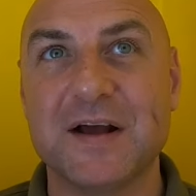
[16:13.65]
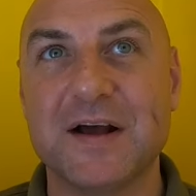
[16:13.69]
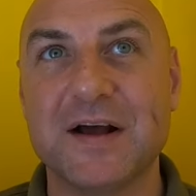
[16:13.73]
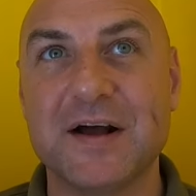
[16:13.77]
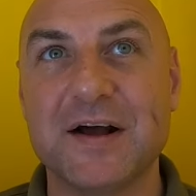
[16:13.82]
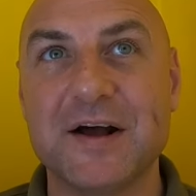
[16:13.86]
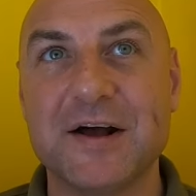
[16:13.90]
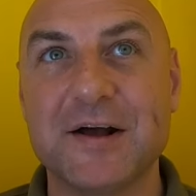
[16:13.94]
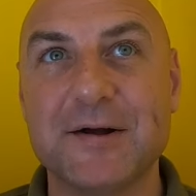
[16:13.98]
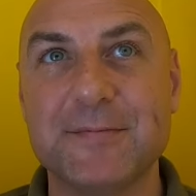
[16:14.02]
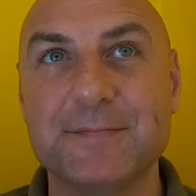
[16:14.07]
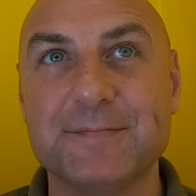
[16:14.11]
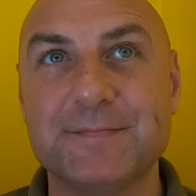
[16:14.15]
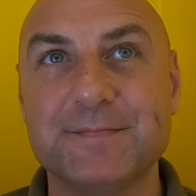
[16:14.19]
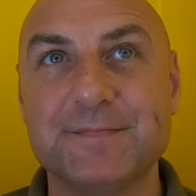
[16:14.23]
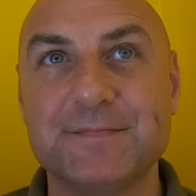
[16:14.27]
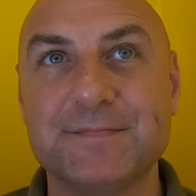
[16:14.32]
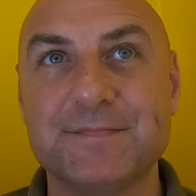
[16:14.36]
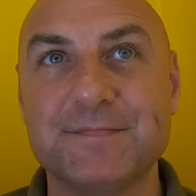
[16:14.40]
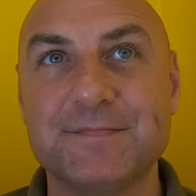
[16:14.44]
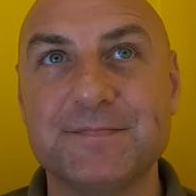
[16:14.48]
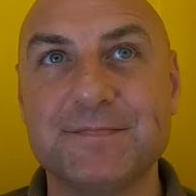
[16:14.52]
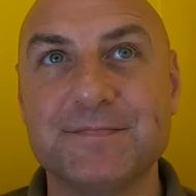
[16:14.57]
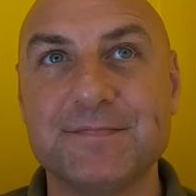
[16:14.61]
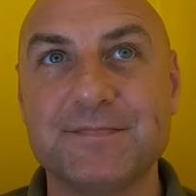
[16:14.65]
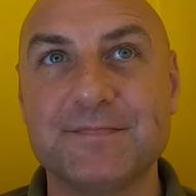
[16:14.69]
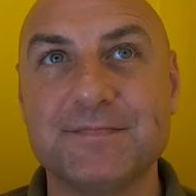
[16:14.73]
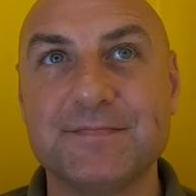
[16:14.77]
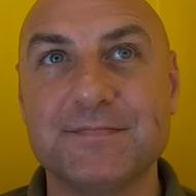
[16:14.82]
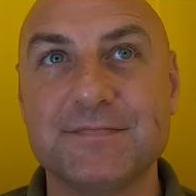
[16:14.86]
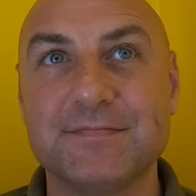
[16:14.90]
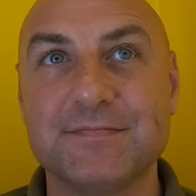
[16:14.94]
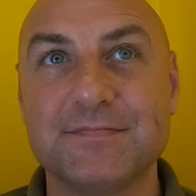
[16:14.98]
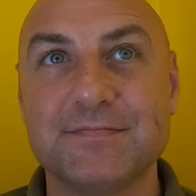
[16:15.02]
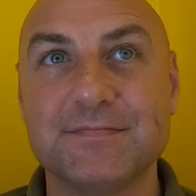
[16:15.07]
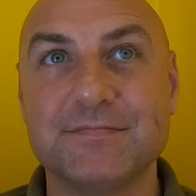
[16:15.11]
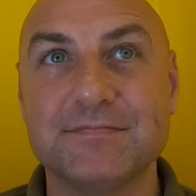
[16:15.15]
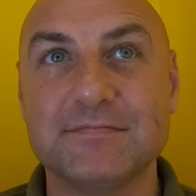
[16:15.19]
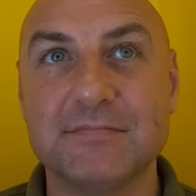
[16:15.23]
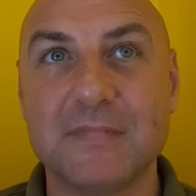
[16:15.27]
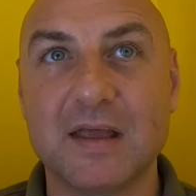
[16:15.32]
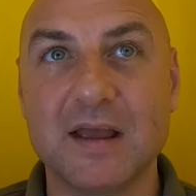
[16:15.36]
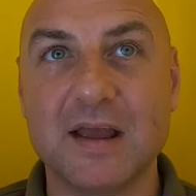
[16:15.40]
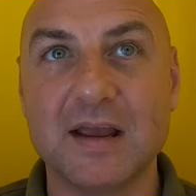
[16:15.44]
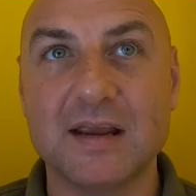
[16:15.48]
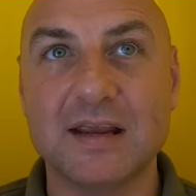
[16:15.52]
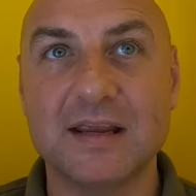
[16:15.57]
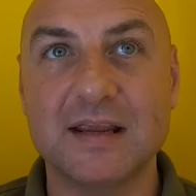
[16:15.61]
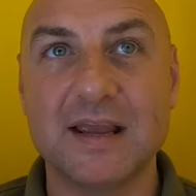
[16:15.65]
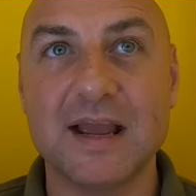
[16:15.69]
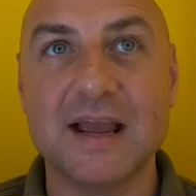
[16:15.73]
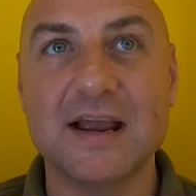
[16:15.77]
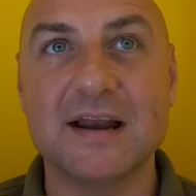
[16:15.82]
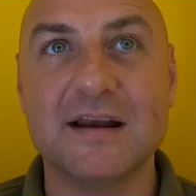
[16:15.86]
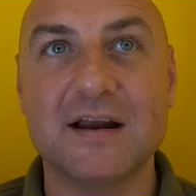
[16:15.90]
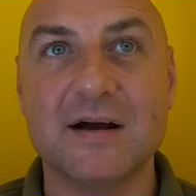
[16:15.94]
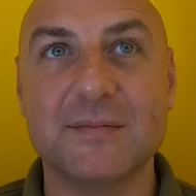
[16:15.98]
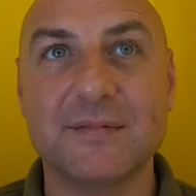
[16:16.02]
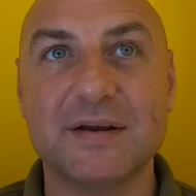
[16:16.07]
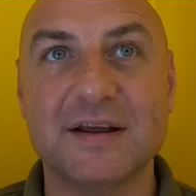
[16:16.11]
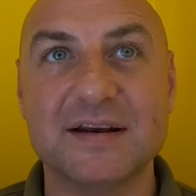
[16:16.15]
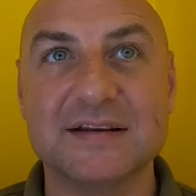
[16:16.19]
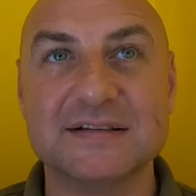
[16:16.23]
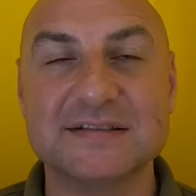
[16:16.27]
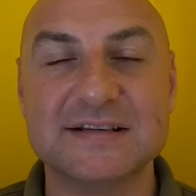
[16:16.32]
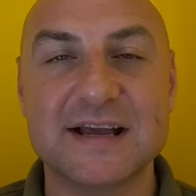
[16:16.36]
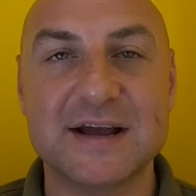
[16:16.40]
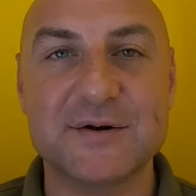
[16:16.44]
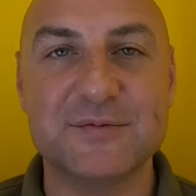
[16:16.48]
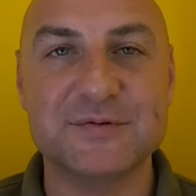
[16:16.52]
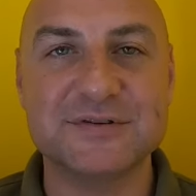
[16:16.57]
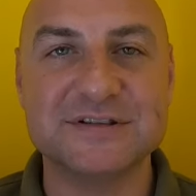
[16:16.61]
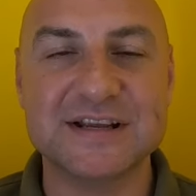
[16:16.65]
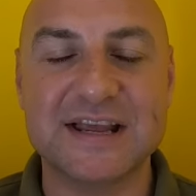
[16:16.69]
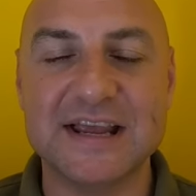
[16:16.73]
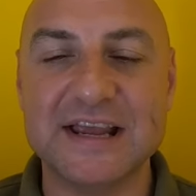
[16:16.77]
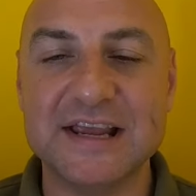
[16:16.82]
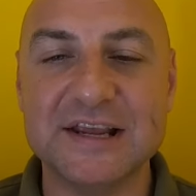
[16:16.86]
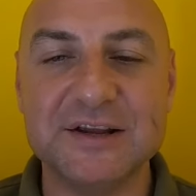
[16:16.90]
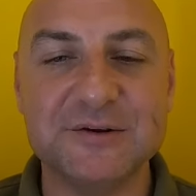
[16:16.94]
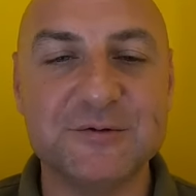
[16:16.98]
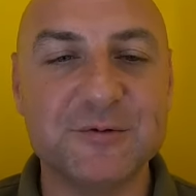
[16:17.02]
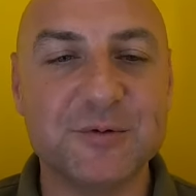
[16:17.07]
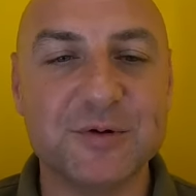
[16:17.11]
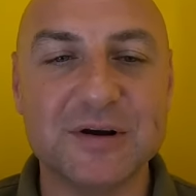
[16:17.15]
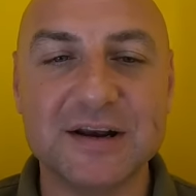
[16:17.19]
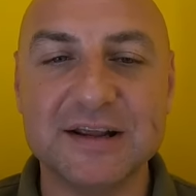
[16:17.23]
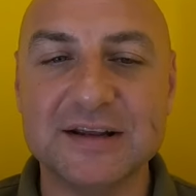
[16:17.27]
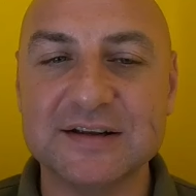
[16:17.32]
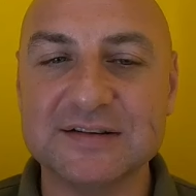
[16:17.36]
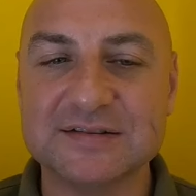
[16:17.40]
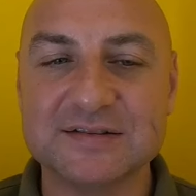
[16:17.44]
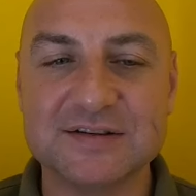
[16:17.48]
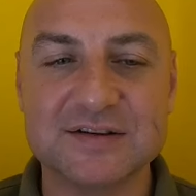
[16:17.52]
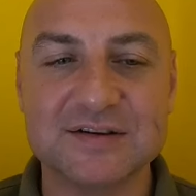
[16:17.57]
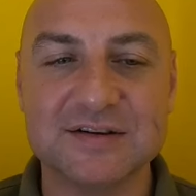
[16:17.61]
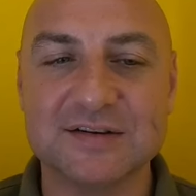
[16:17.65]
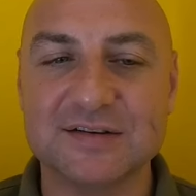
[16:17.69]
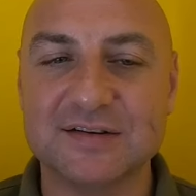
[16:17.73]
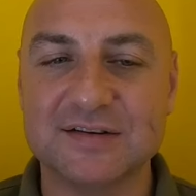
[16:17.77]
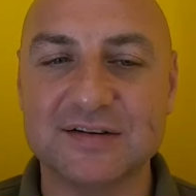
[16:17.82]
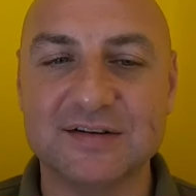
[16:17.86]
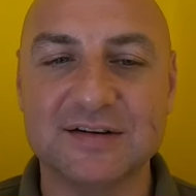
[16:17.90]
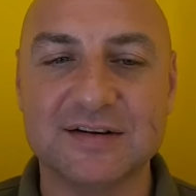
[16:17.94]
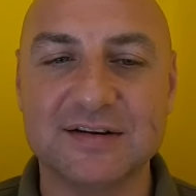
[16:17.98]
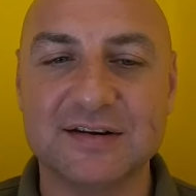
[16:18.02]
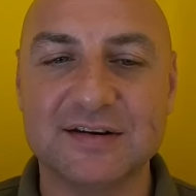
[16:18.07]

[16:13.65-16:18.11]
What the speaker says: Again, I'm going to say it was equally as good,